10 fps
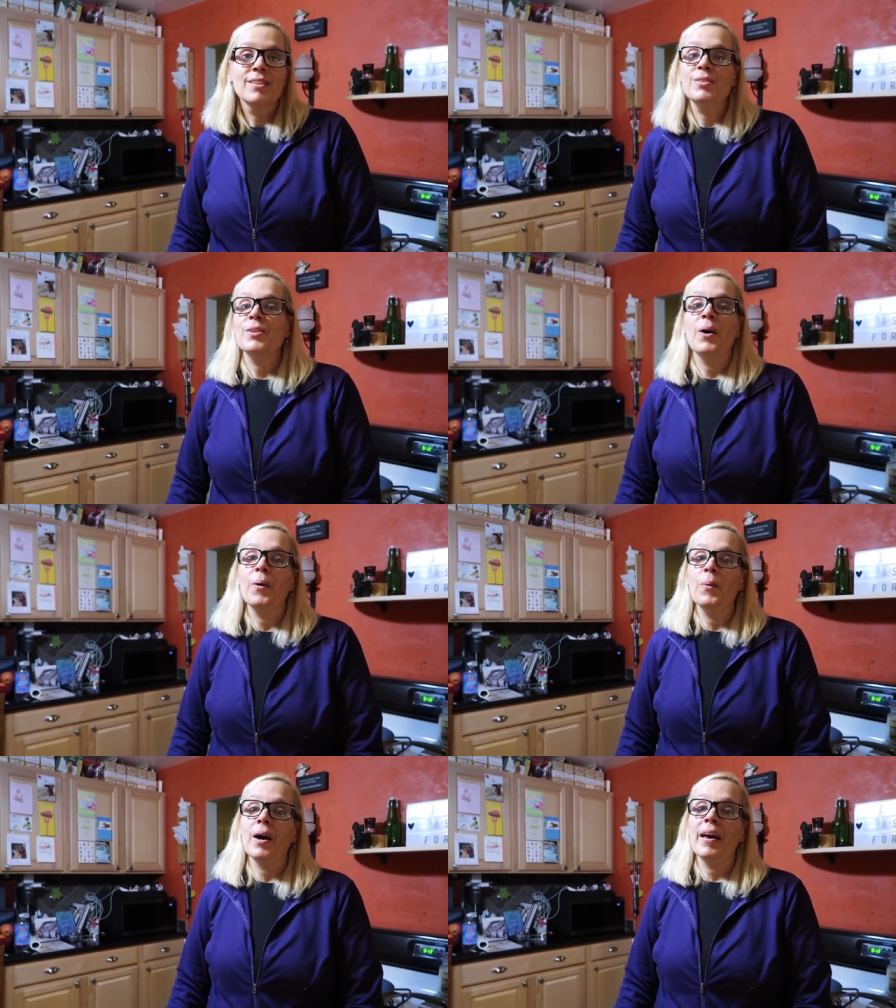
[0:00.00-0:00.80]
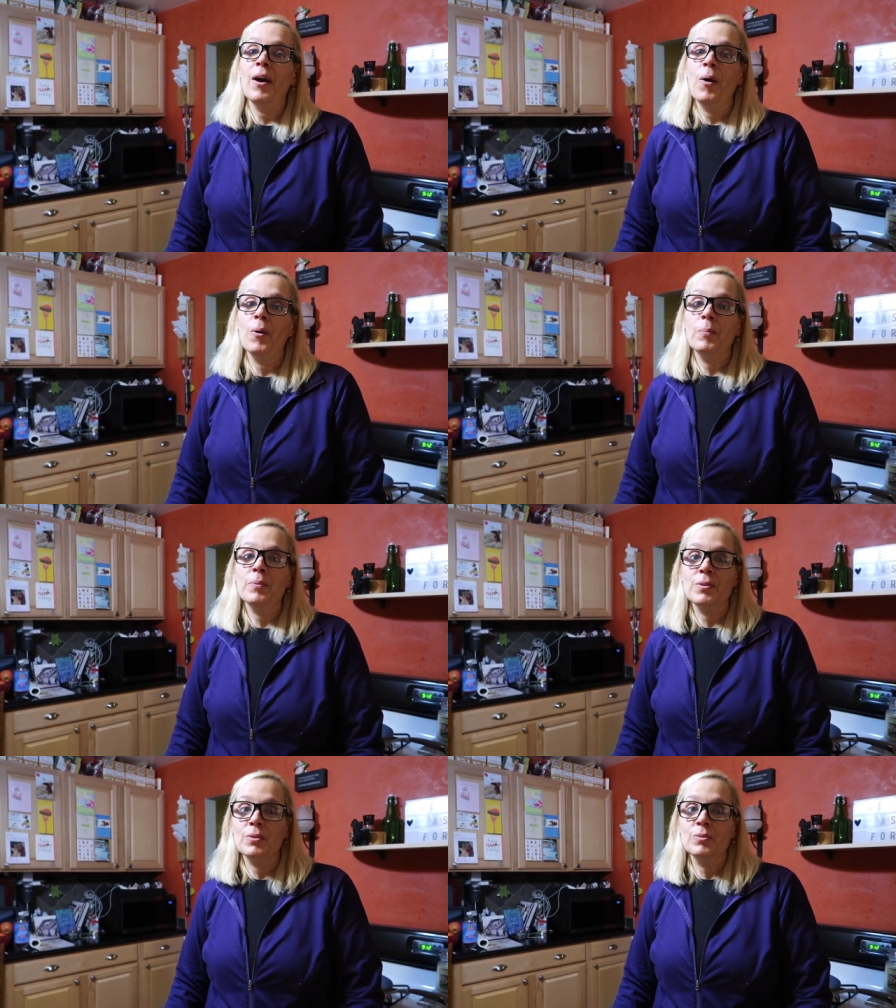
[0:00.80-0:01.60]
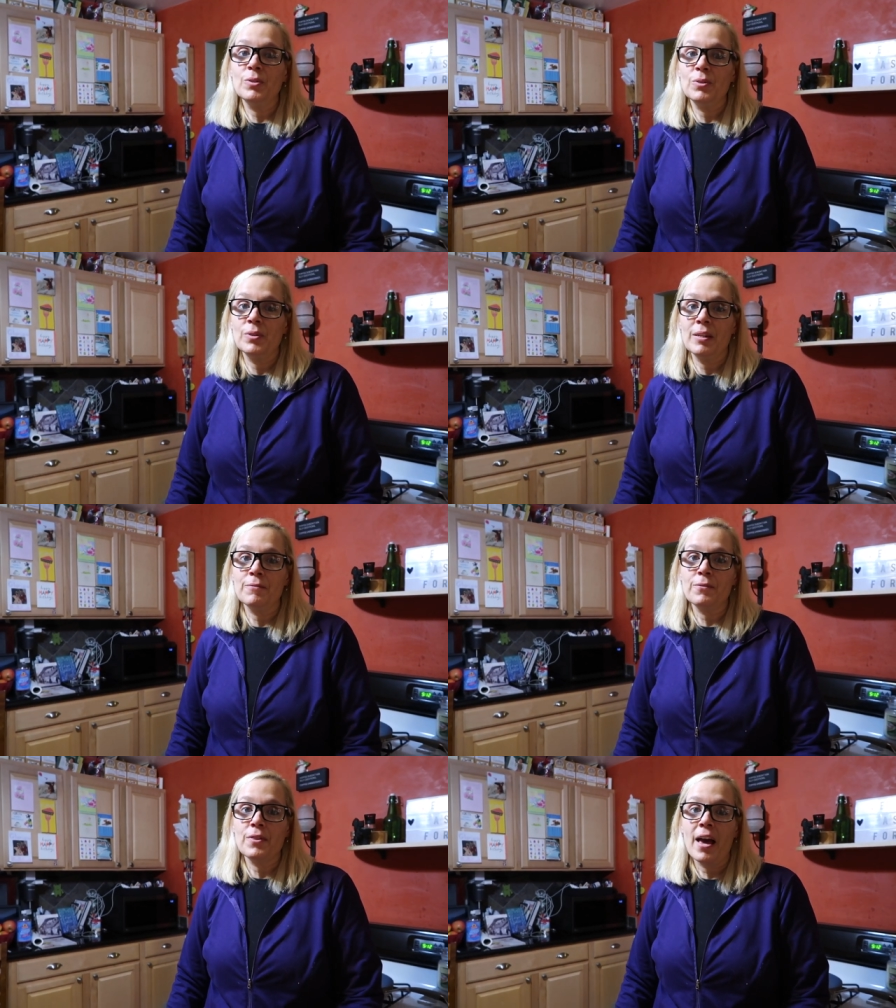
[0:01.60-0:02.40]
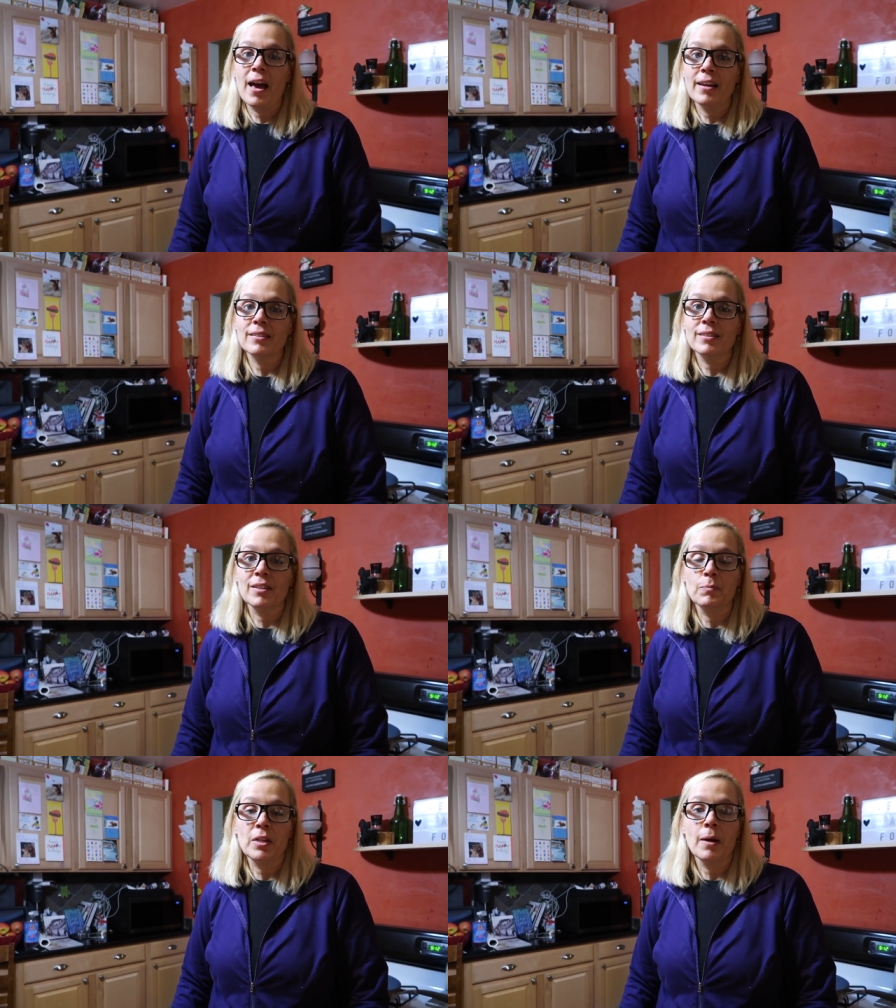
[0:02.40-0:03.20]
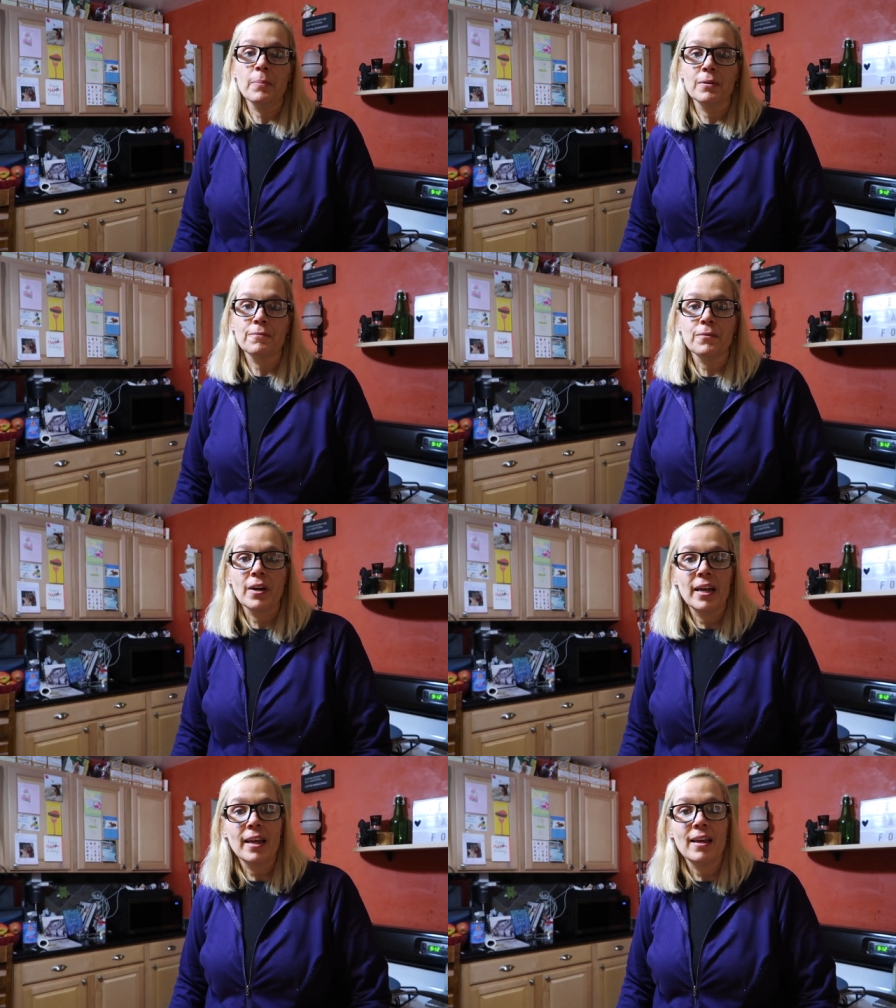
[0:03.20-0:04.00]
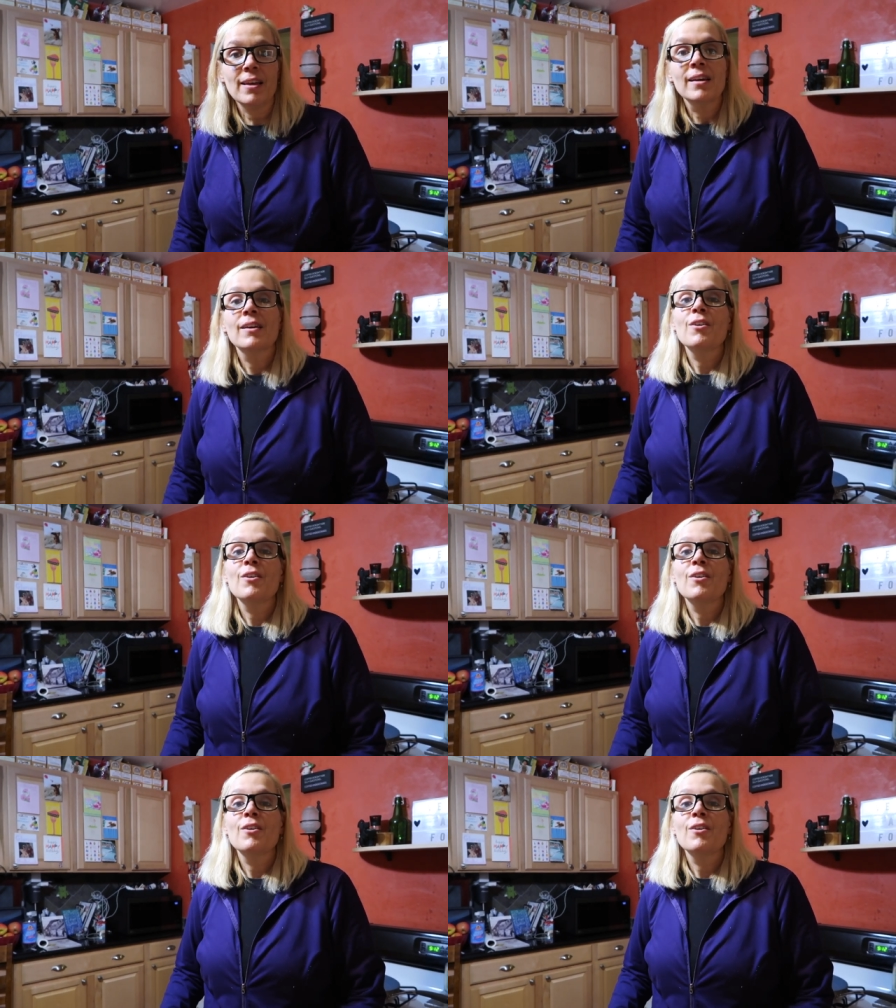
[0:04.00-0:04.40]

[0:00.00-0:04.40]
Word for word: So I hope you tune in for that. It's going to be up on Friday.